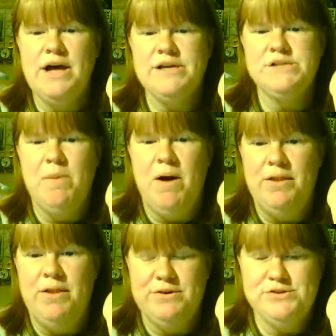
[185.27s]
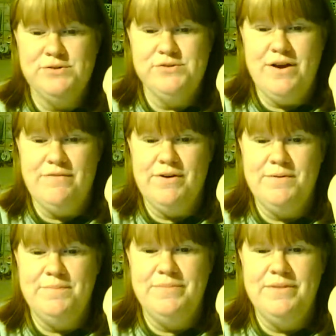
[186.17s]
A smaller screwdriver.
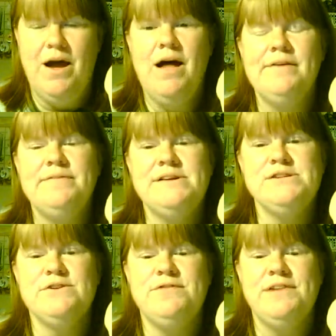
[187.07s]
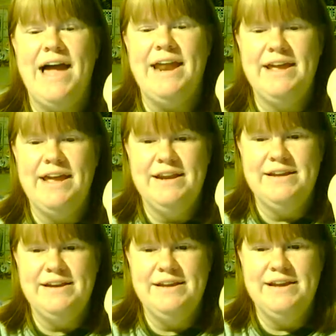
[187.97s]
Now all of these are
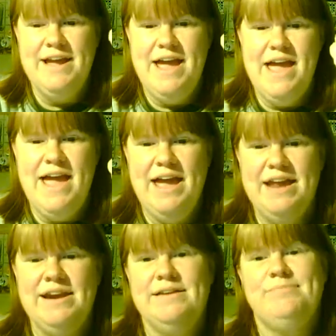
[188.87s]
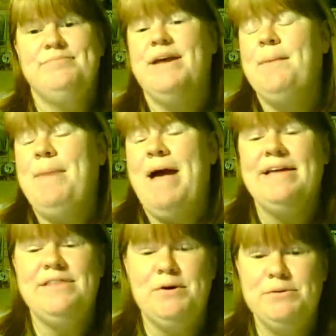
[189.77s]
flat-headed, and back
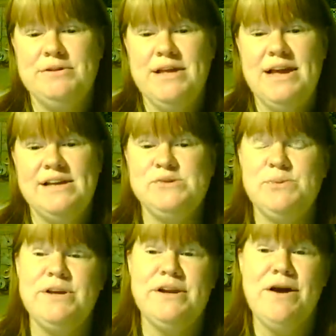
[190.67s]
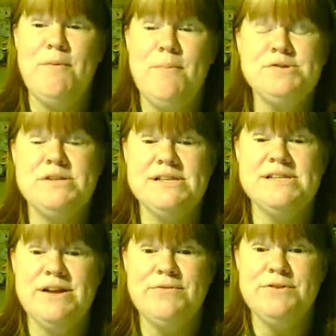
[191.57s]
in the olden days, well, most of the
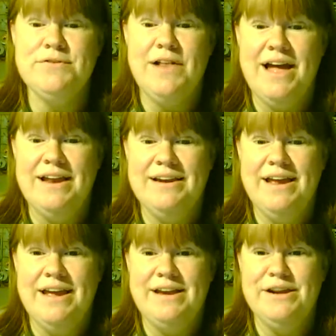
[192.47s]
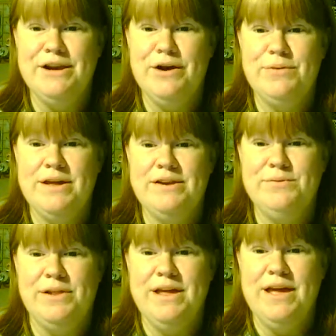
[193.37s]
stuff was flathead. They didn't
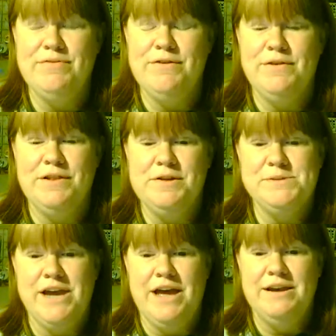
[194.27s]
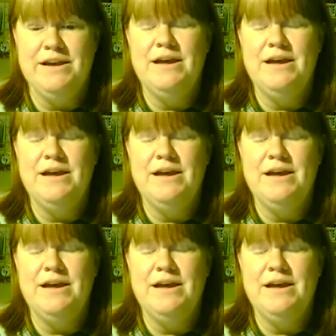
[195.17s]
really have the Phillips yet.